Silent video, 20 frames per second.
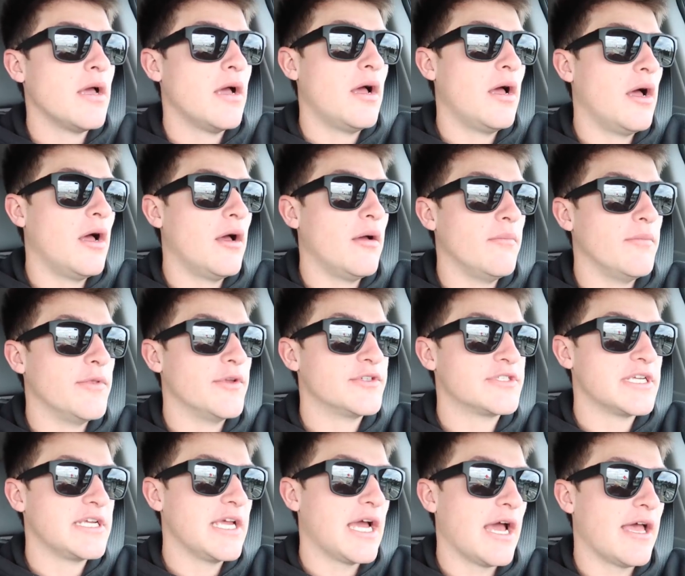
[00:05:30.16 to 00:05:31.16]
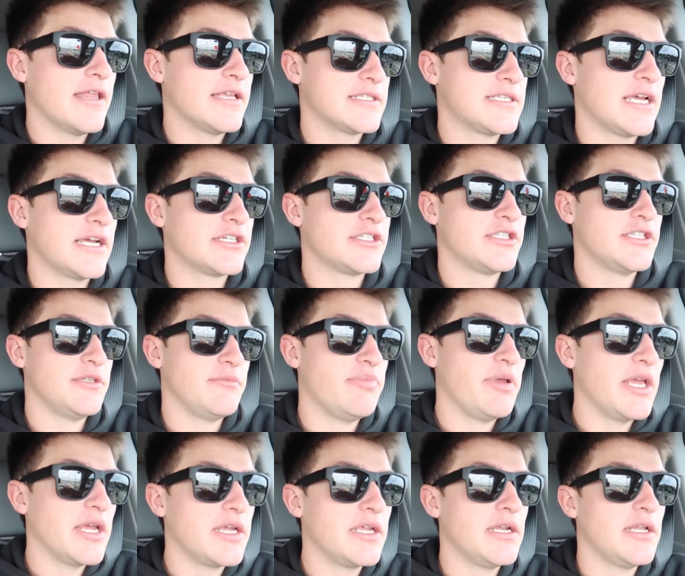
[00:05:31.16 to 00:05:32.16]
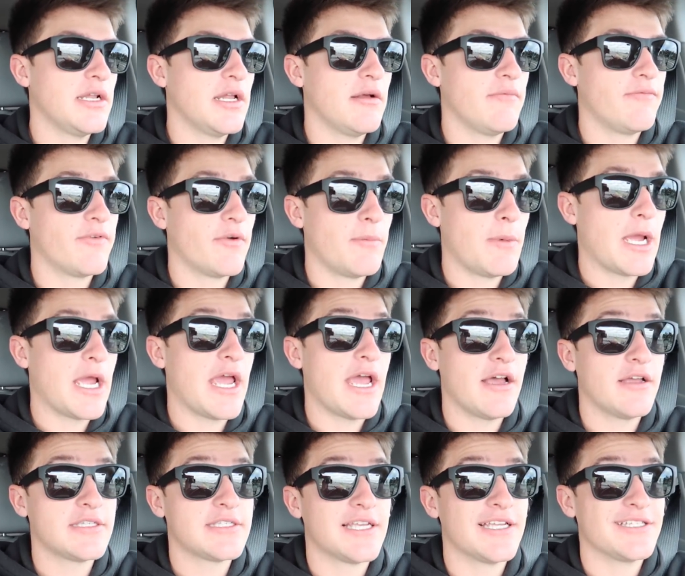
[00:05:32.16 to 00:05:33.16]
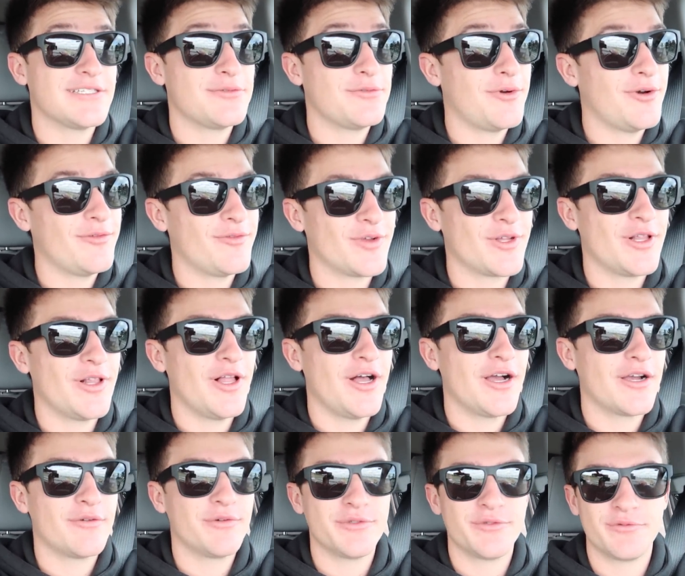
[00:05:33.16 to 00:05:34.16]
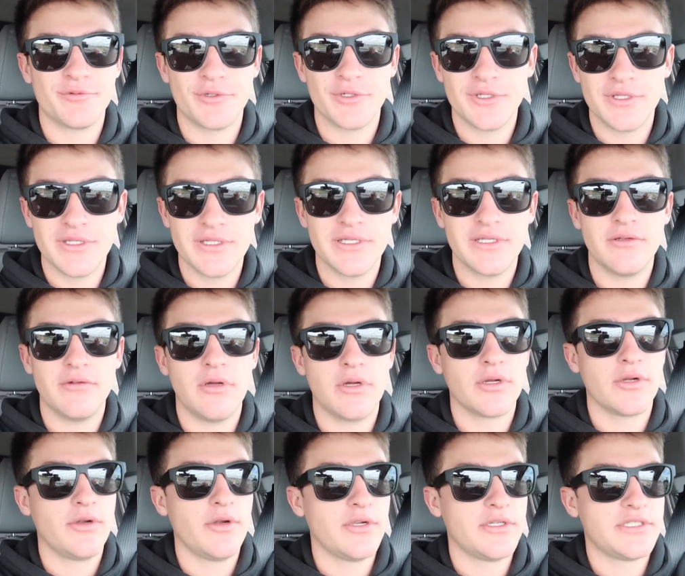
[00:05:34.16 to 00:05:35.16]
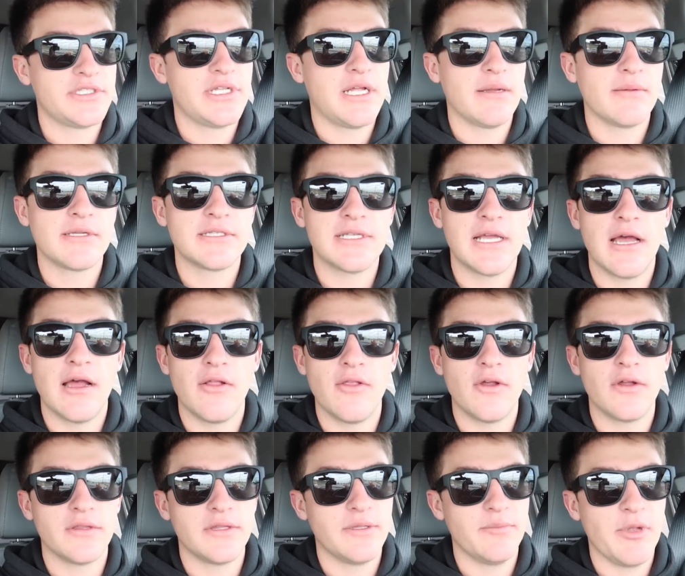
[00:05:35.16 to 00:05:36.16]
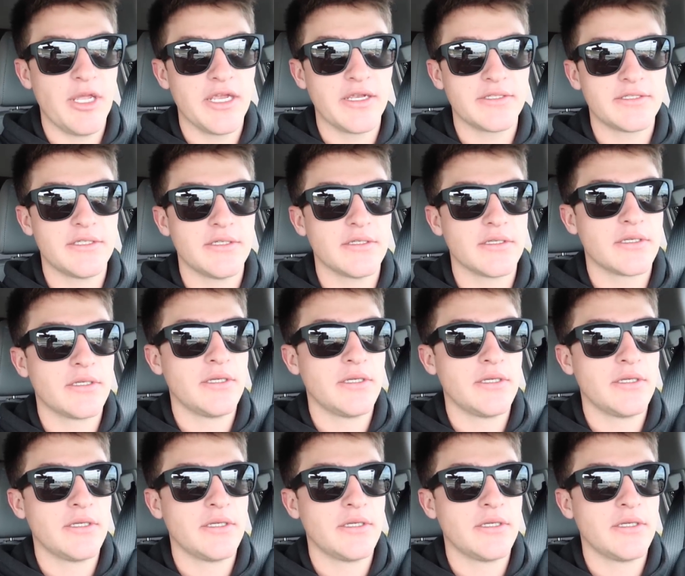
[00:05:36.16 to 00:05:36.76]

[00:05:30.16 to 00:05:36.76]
Um, there's a guy that's actually picking it up from my house at 12 o'clock, which we're a little on crunch time because of how long the bank took.